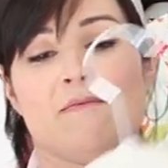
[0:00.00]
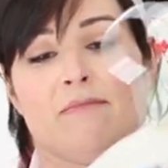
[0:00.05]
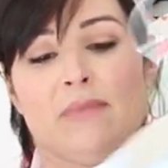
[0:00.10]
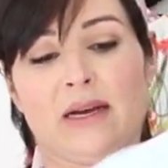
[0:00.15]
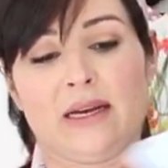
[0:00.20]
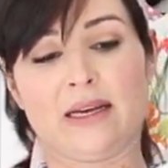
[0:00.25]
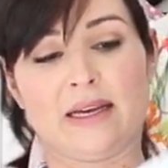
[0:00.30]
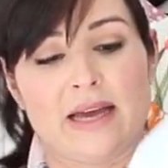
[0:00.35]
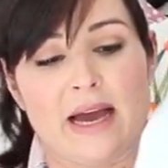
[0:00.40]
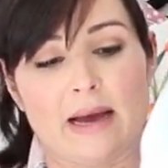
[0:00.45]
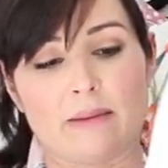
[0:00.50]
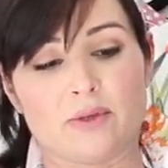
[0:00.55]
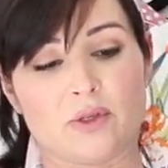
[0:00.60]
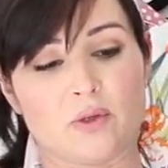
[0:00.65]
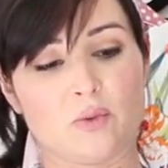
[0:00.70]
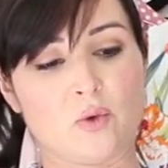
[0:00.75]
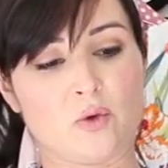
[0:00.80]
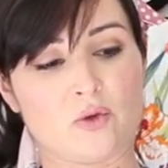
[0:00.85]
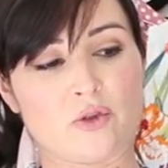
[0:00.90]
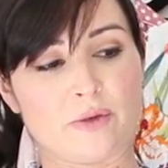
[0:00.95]
my
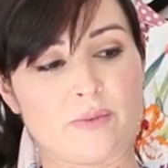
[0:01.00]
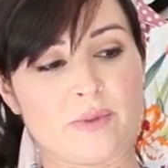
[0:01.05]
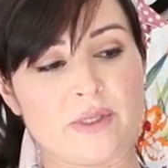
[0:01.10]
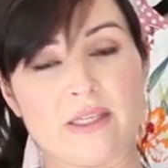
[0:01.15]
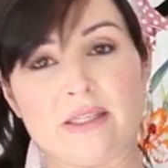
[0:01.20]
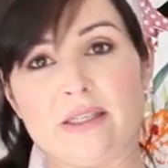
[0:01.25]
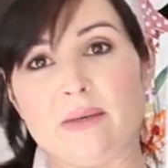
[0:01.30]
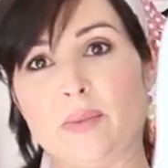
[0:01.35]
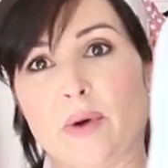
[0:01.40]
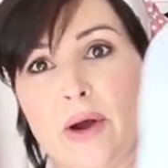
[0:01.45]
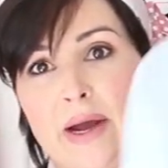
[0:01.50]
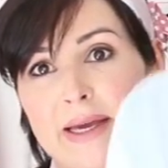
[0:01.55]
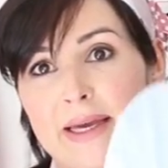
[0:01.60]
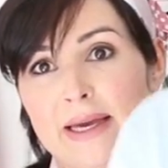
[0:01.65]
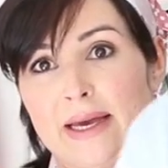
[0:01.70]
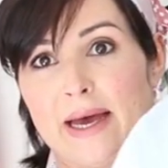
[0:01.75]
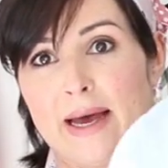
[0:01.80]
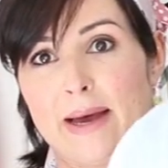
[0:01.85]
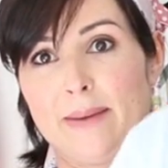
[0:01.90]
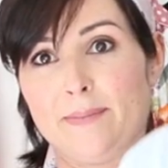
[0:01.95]
capsule wardrobe city
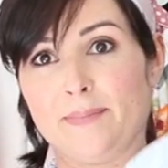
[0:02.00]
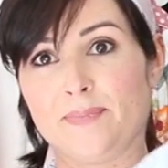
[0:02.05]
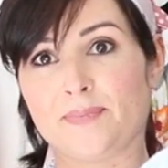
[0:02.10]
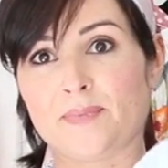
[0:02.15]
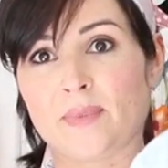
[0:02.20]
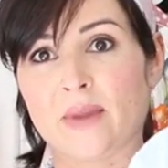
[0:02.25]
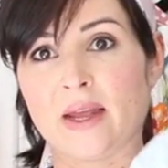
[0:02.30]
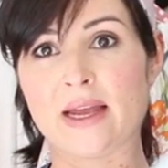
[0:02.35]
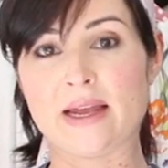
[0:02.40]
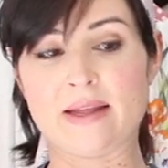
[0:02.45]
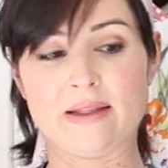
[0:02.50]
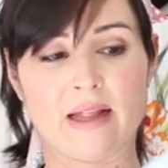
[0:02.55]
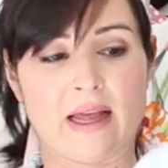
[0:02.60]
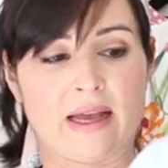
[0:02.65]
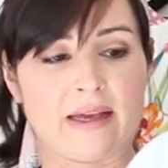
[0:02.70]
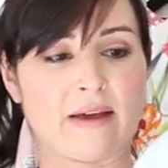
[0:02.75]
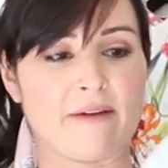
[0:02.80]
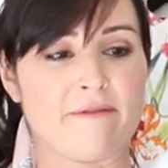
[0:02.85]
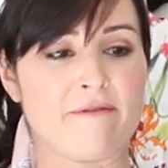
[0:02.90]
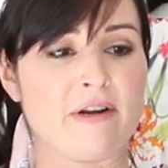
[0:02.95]
break in
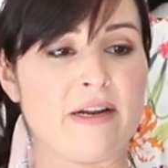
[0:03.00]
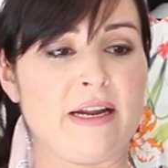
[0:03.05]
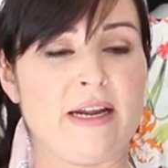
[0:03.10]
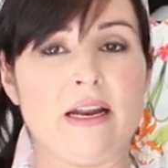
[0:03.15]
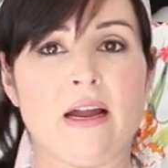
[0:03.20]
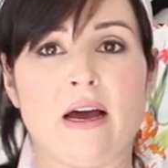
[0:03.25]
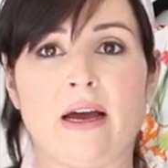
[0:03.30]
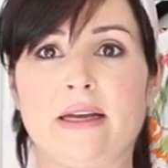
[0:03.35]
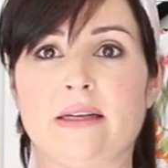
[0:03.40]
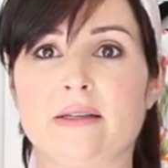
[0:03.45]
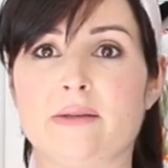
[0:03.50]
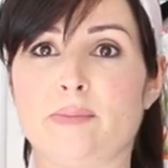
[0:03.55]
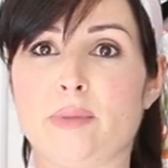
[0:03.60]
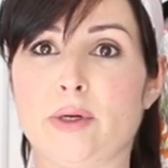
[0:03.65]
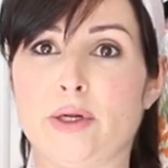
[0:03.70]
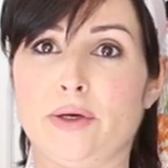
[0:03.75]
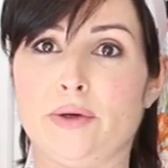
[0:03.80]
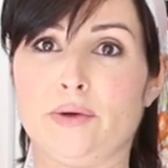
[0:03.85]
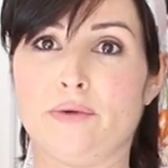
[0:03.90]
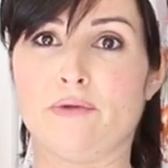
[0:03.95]
like a really light
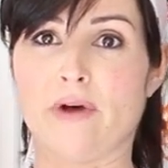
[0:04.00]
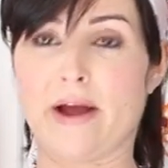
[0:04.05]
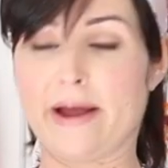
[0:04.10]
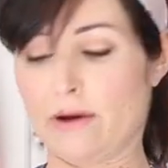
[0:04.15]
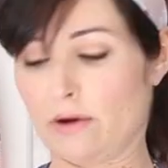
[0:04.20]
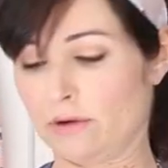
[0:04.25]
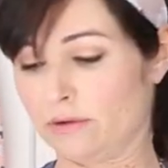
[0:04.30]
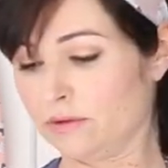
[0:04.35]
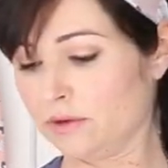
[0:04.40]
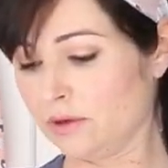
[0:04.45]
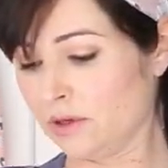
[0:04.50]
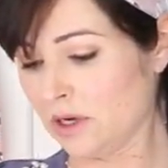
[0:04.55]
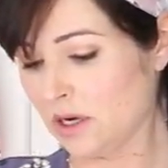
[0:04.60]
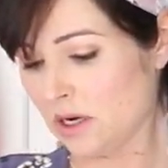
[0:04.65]
blue rayon.